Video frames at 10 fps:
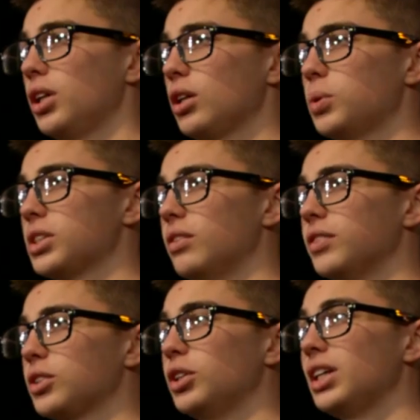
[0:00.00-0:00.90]
inquisitive,
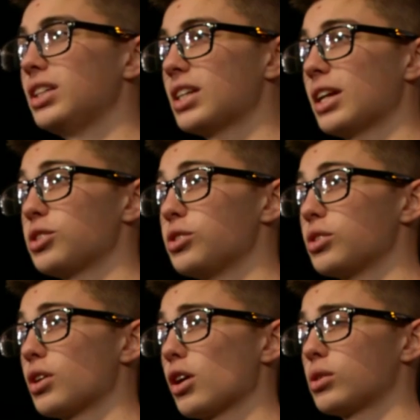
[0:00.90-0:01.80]
has good
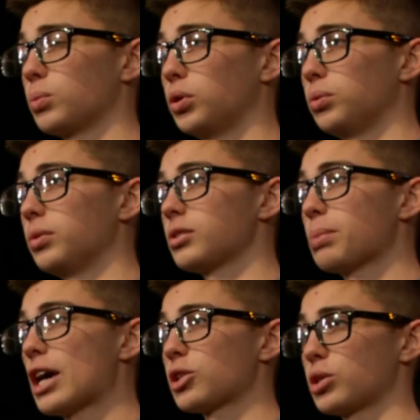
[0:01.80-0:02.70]
intentions to change the world with his
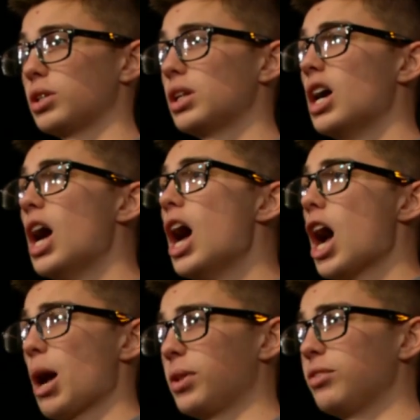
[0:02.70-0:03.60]
passion?
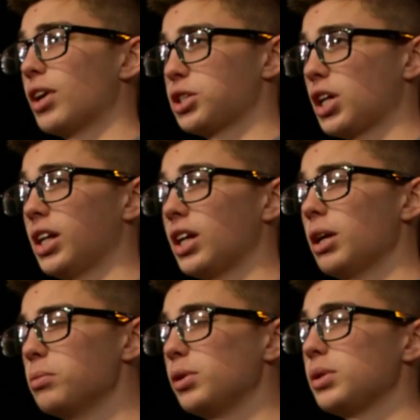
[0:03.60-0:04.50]
I believe educating
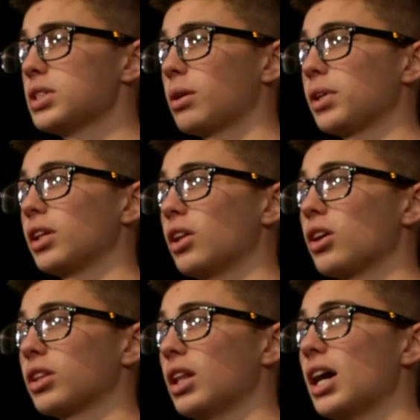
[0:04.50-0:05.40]
him would be something
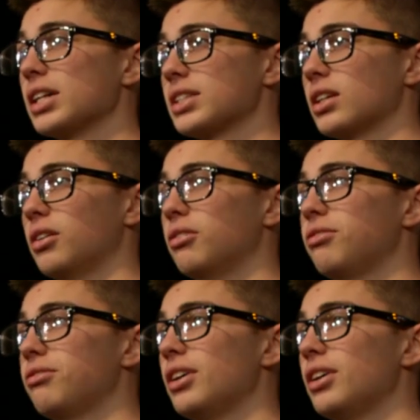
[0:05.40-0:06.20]
along the lines of